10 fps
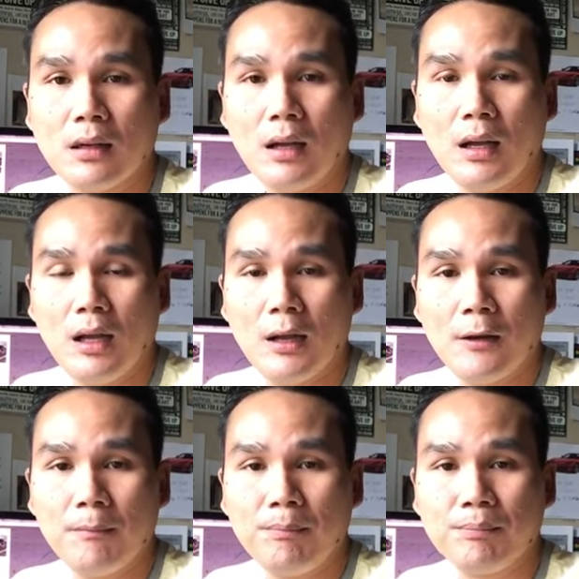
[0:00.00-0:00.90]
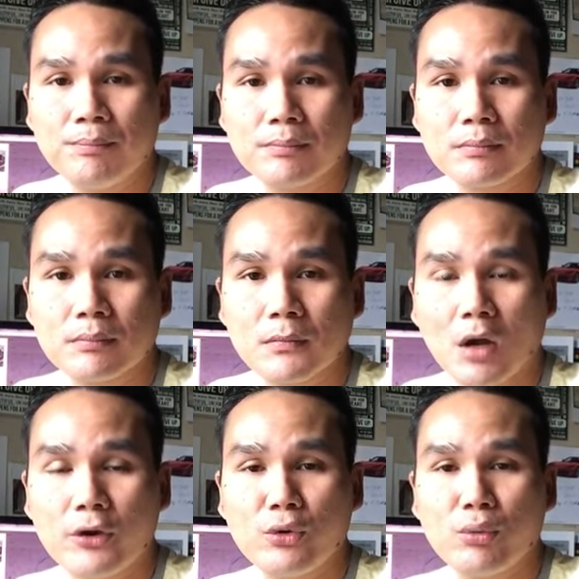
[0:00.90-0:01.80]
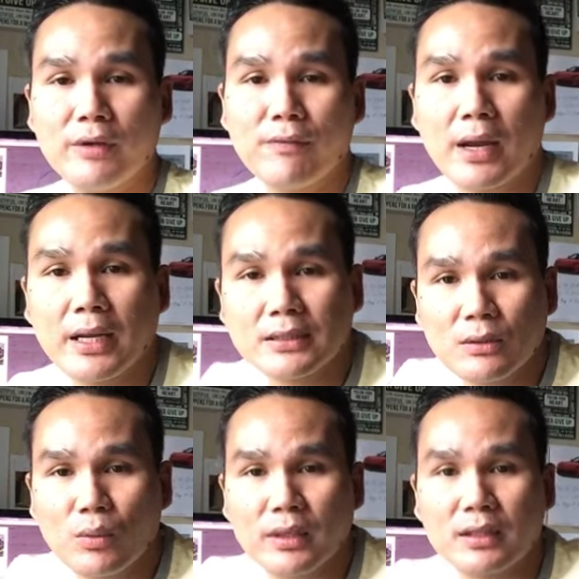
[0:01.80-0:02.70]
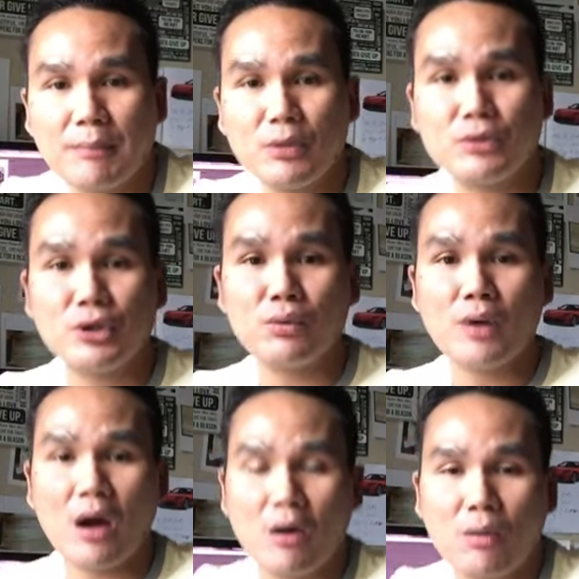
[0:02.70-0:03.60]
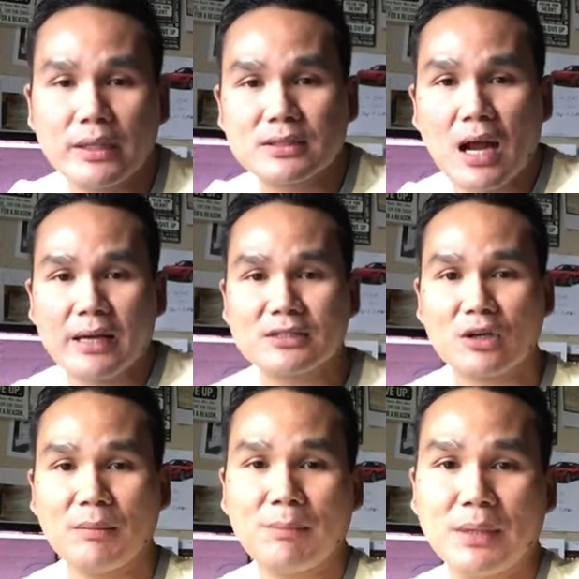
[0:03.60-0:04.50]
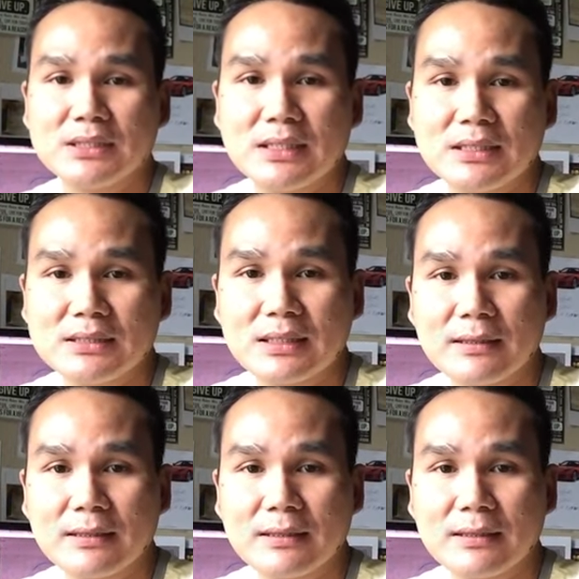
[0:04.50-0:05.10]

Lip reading: Are you refinancing with a W-2? No, it's not. It's going to be business.